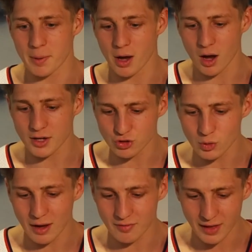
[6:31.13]
but I
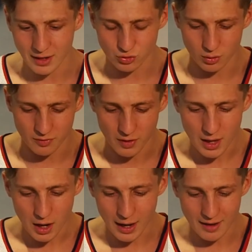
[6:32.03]
do have that sort
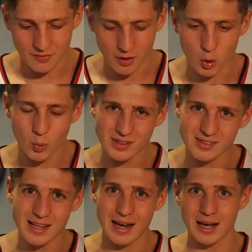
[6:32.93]
of, I always
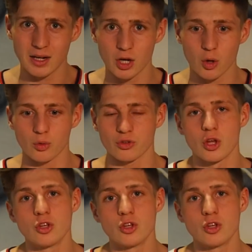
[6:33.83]
set little goals.